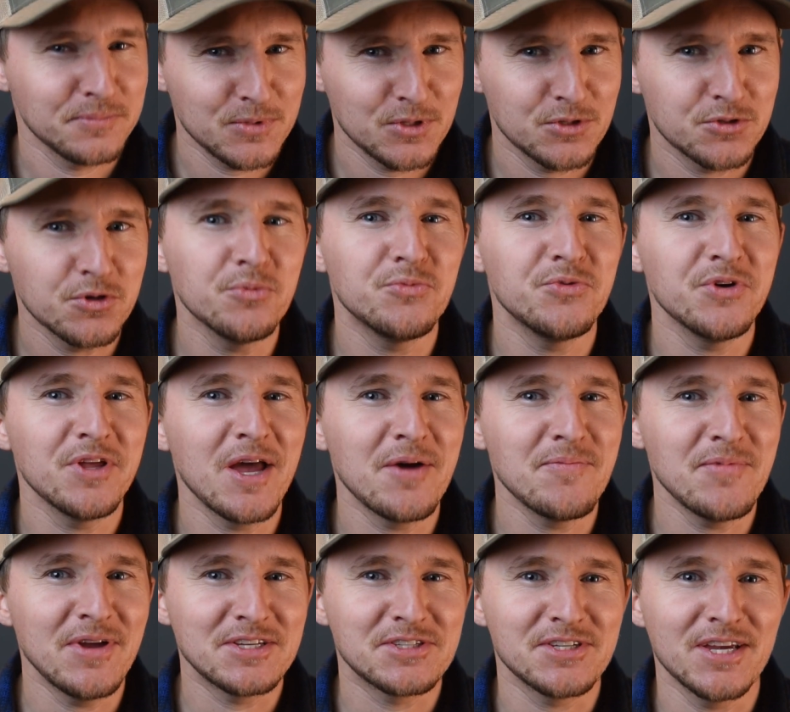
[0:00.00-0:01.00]
So hopefully
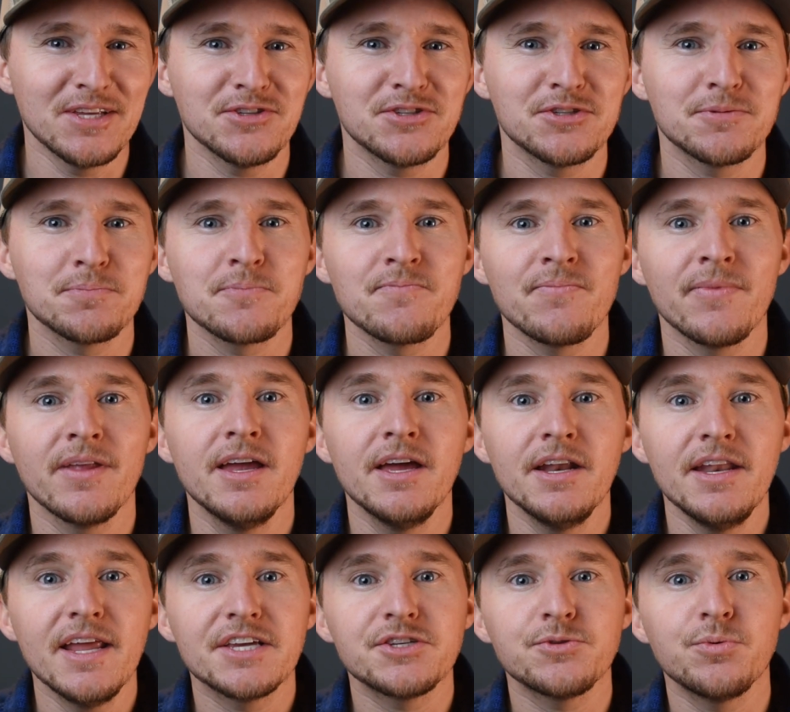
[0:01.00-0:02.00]
that makes sense.
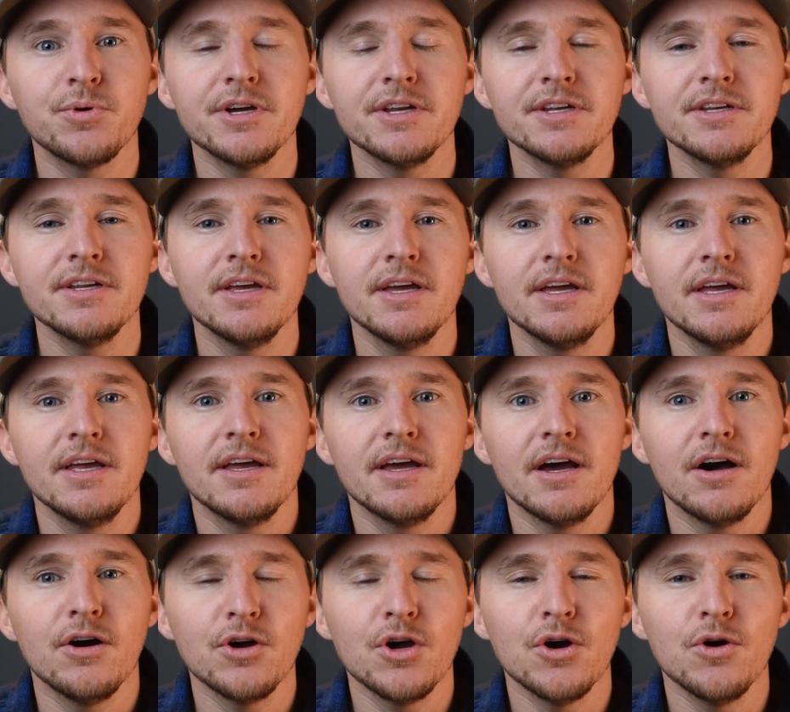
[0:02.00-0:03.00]
Next one
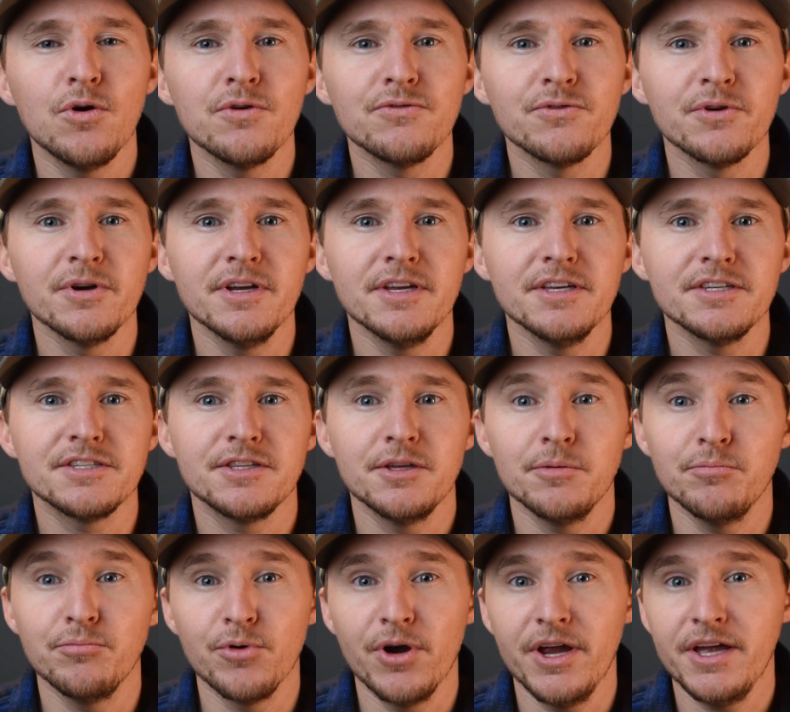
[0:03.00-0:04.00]
I'll go over is the
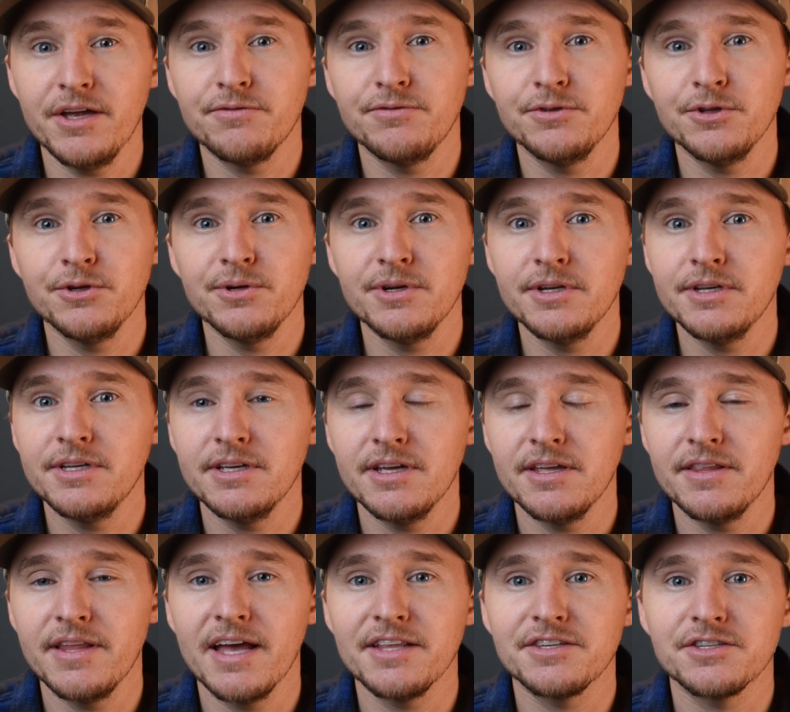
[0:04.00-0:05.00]
brake fluid,
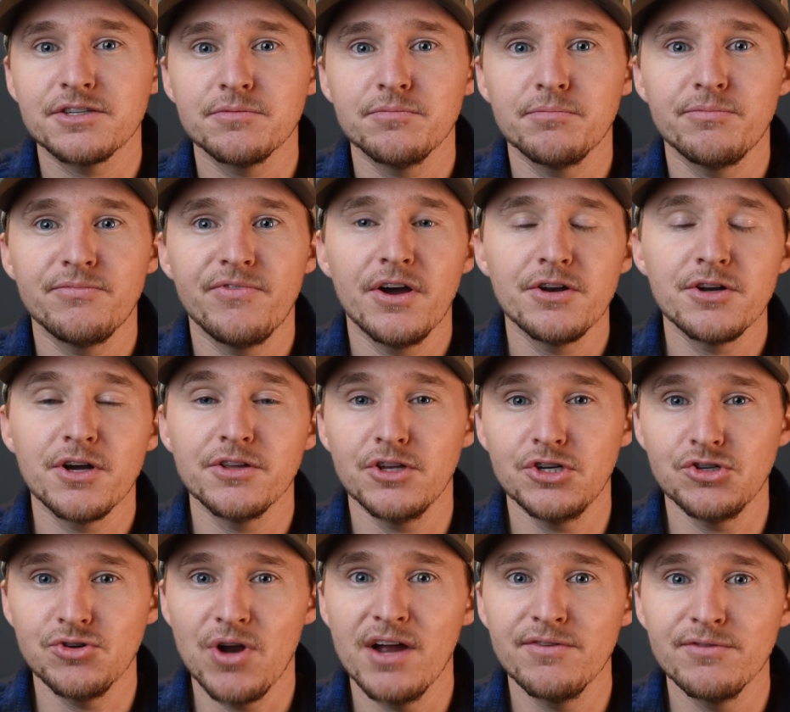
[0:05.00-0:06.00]
and that's found on the
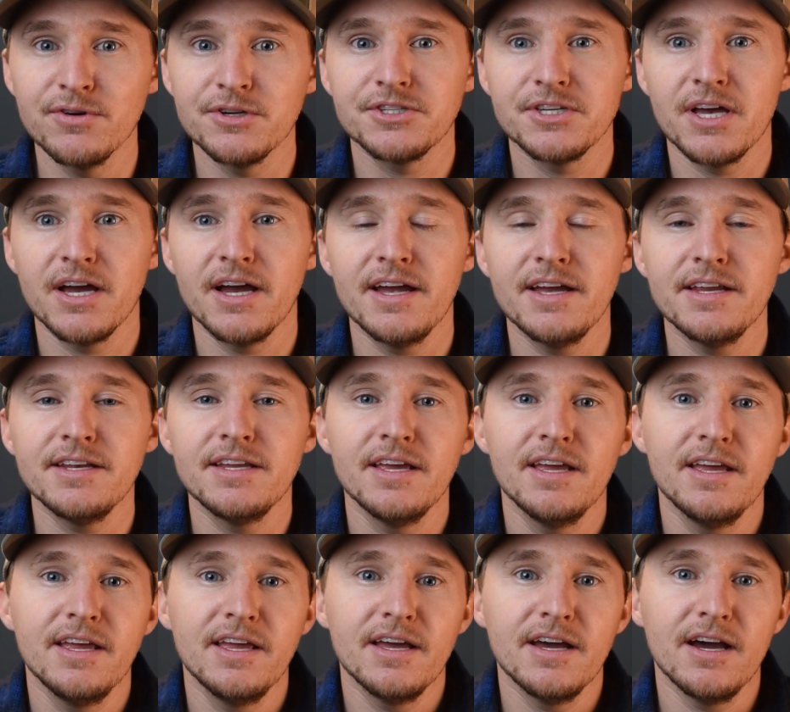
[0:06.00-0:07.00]
driver's side.
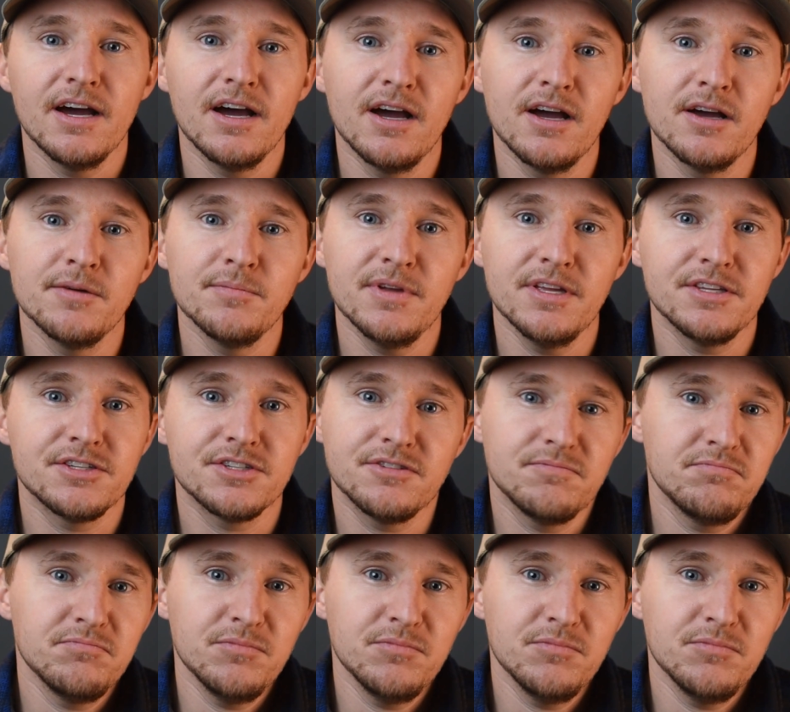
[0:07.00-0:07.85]
It's